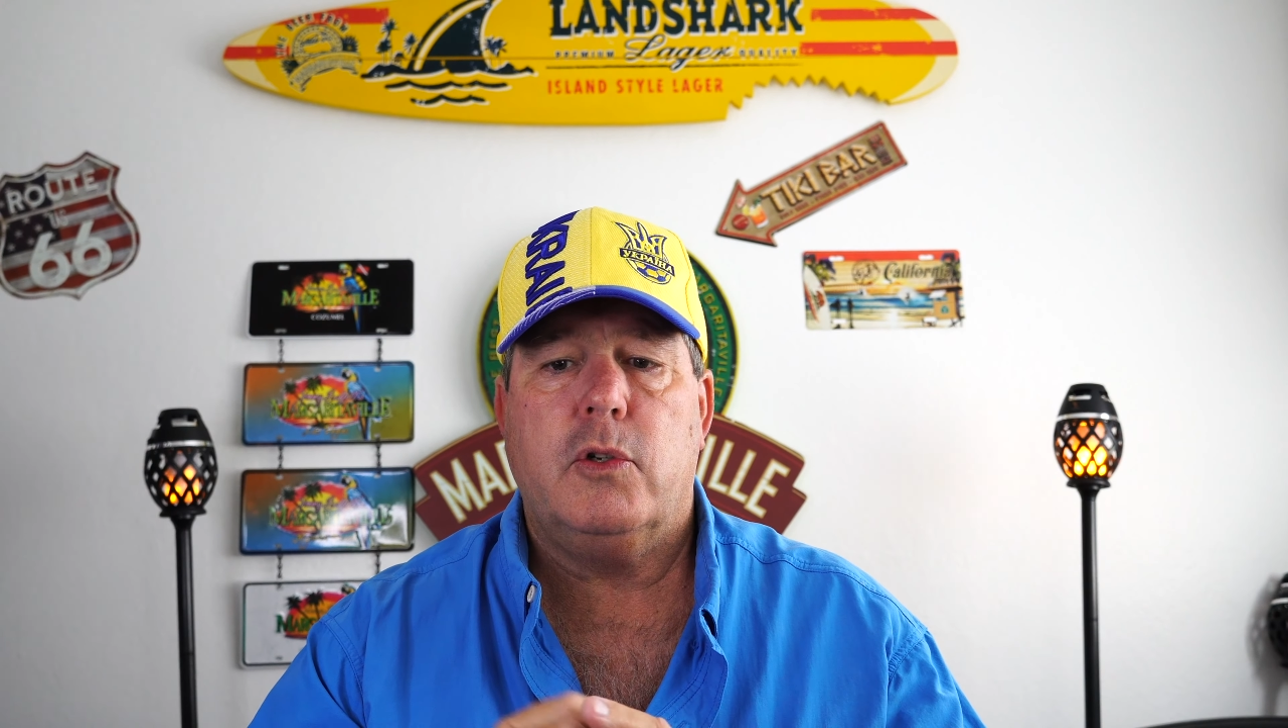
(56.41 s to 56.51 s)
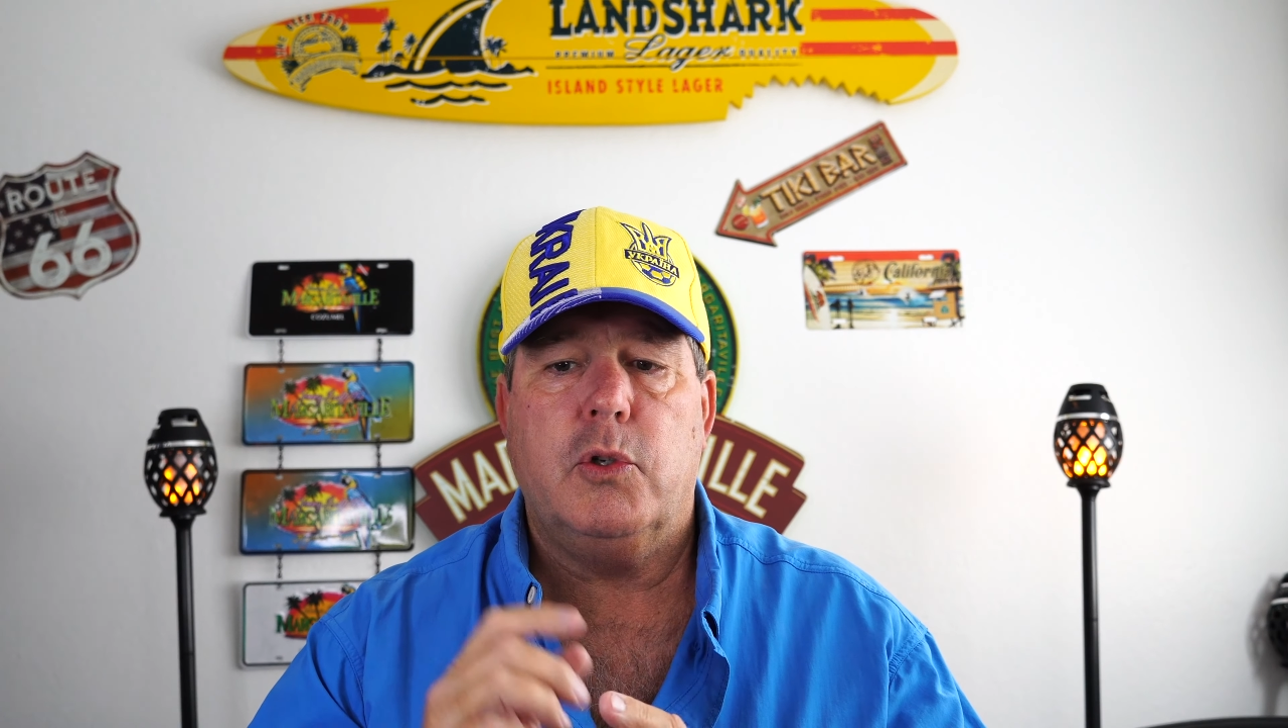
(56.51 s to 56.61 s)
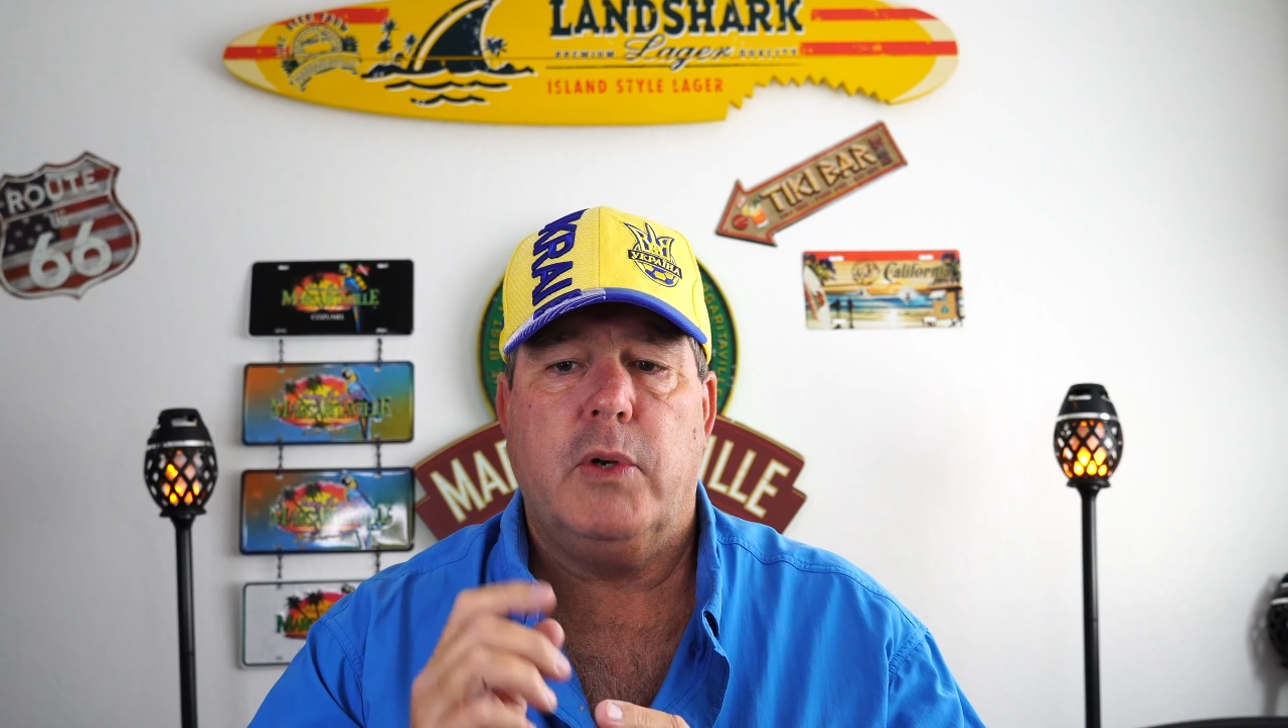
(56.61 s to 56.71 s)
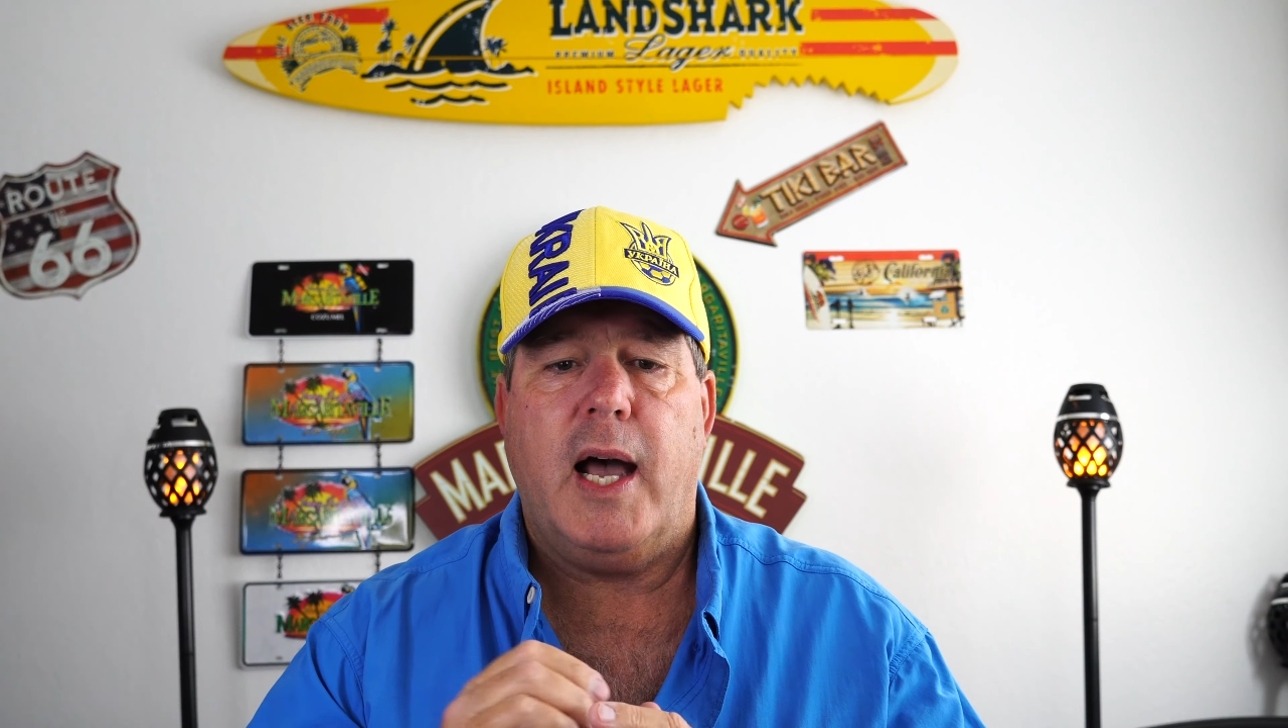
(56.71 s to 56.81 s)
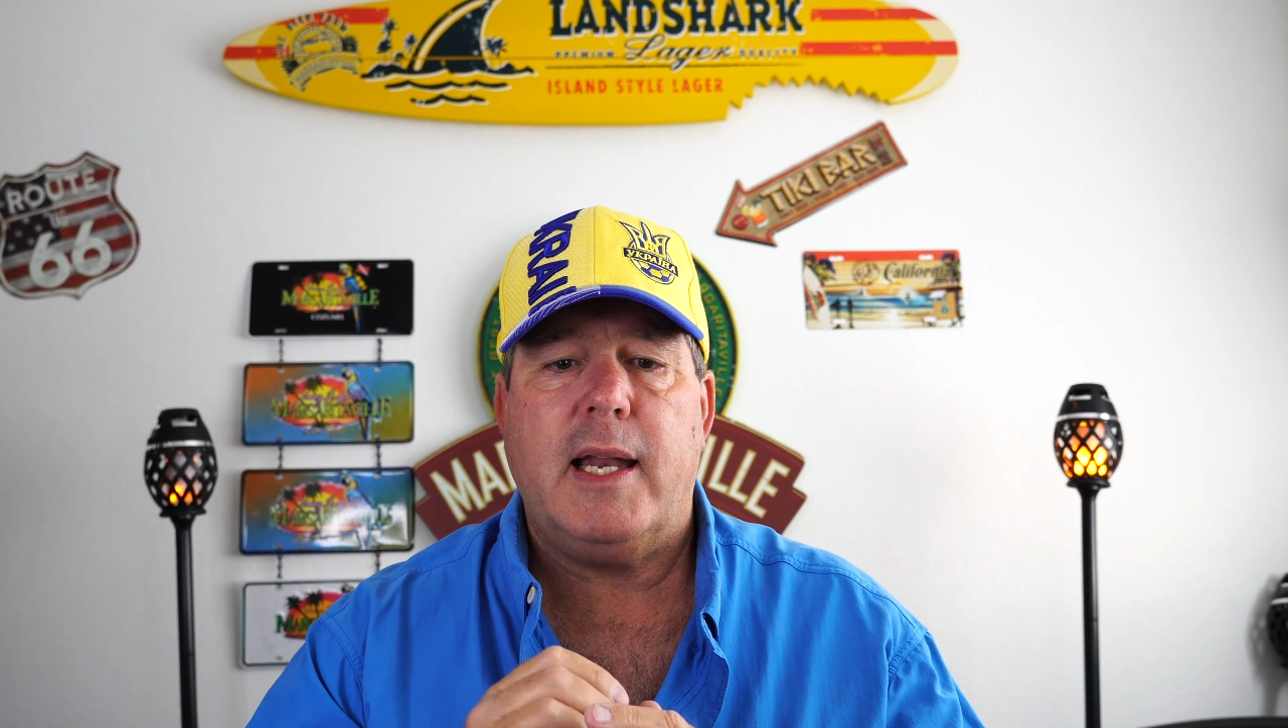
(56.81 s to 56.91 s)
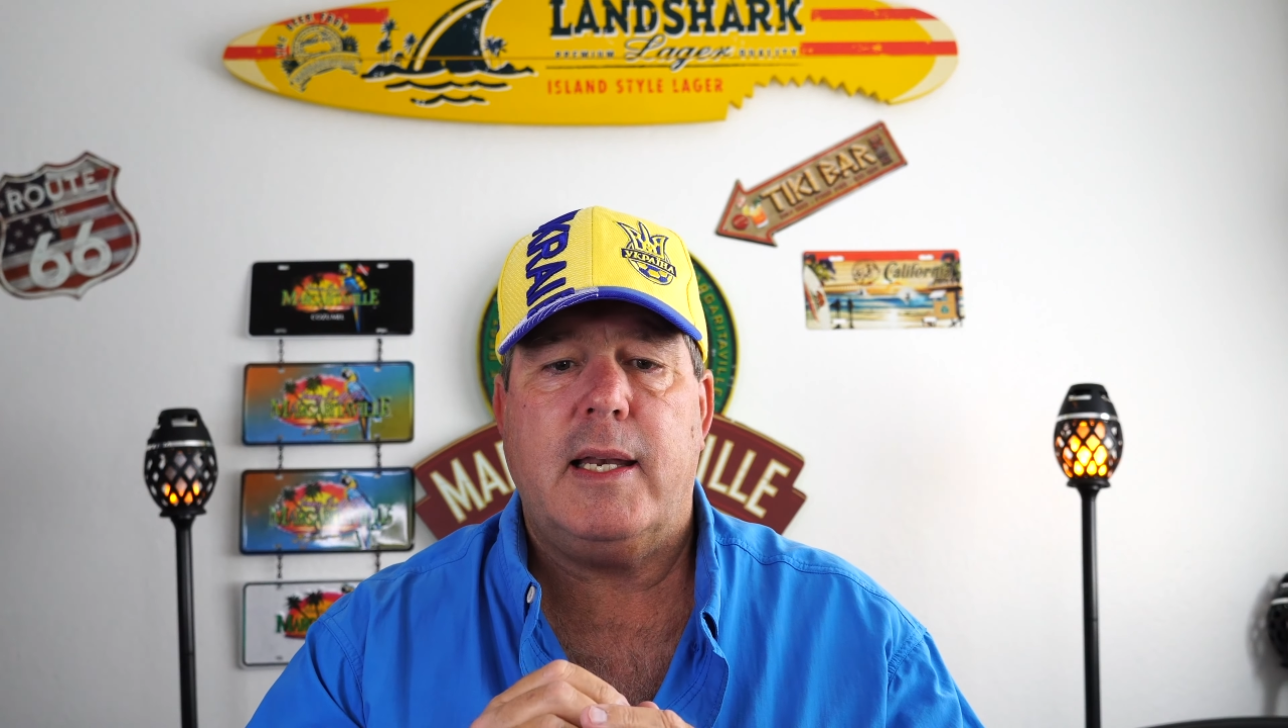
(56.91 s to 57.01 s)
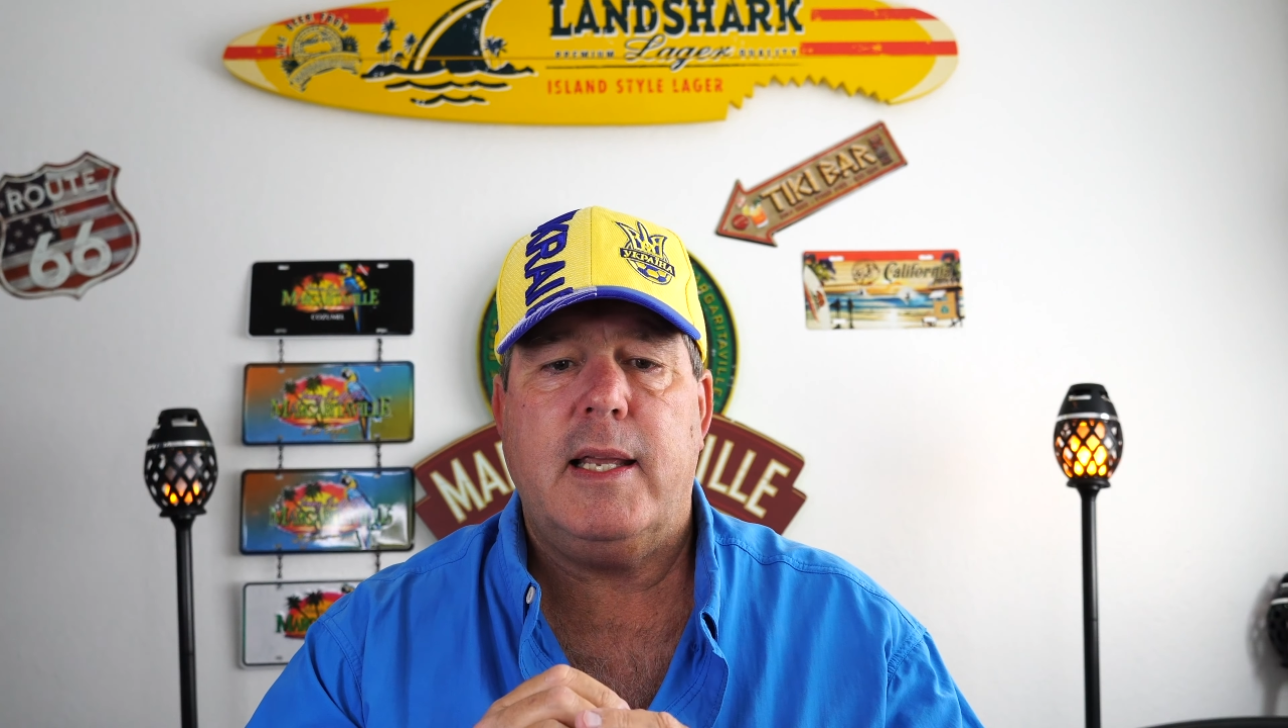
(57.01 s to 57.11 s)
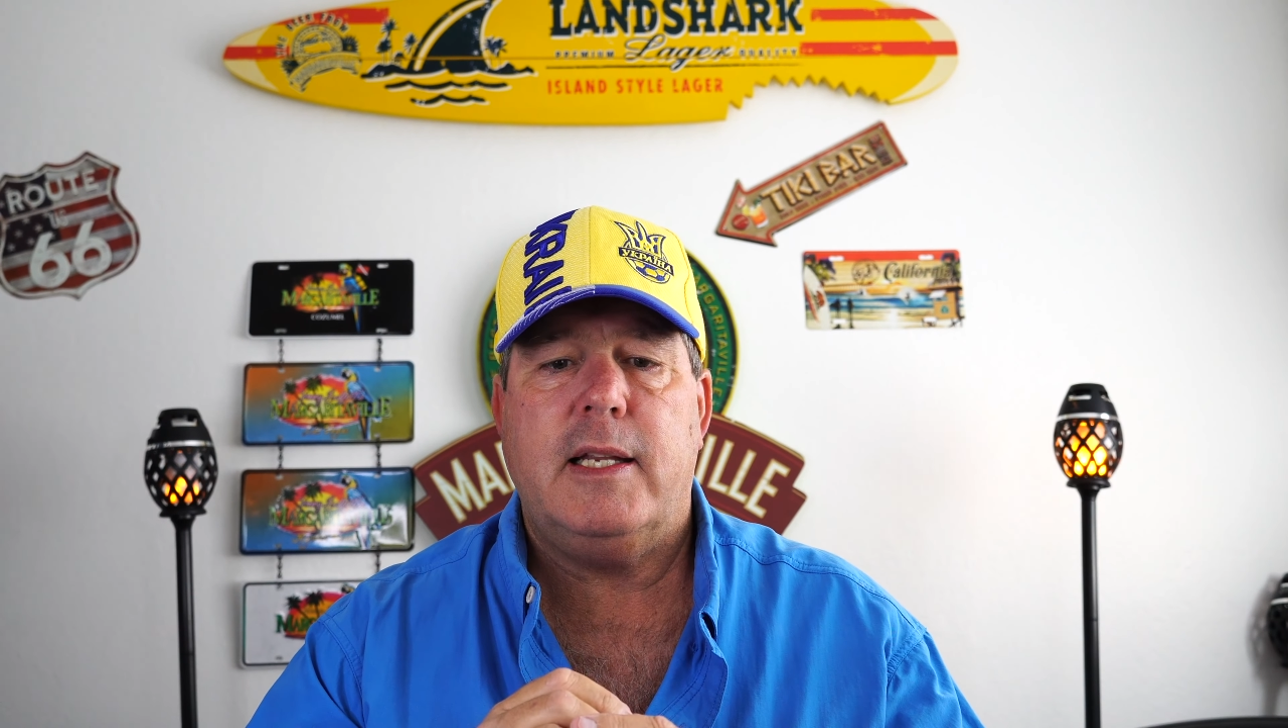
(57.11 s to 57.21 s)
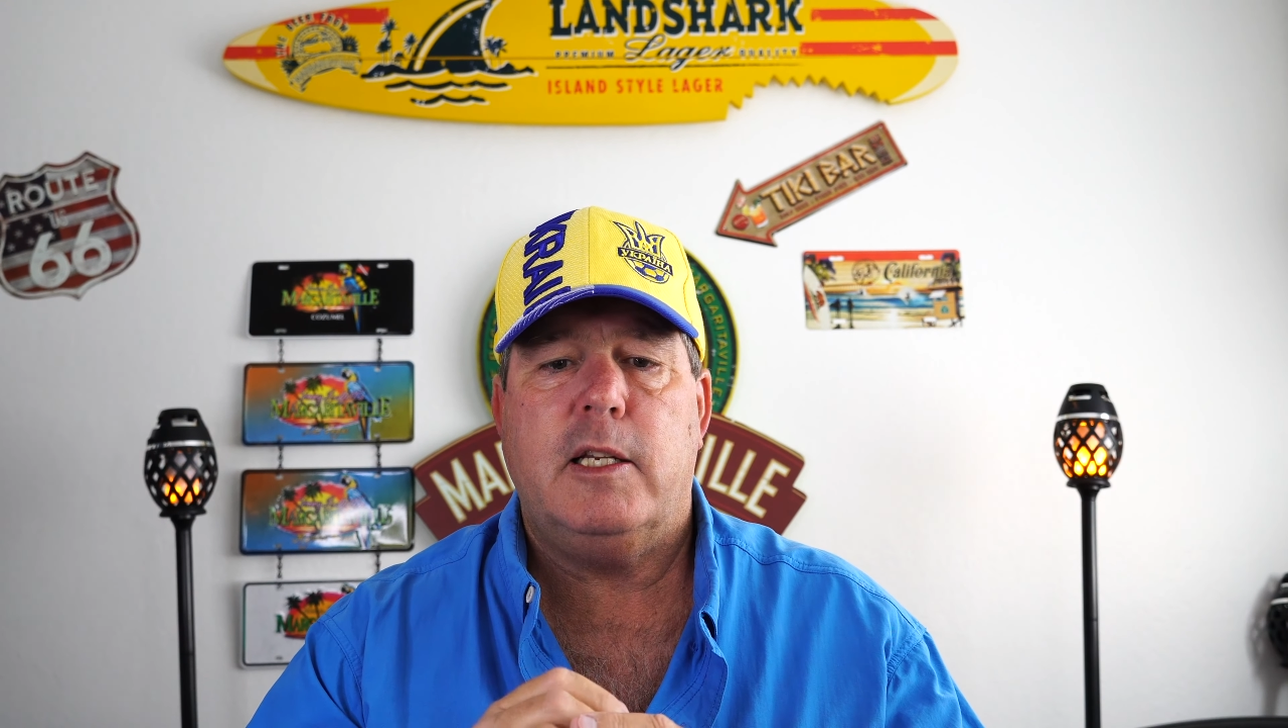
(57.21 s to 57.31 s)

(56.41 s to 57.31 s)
do not need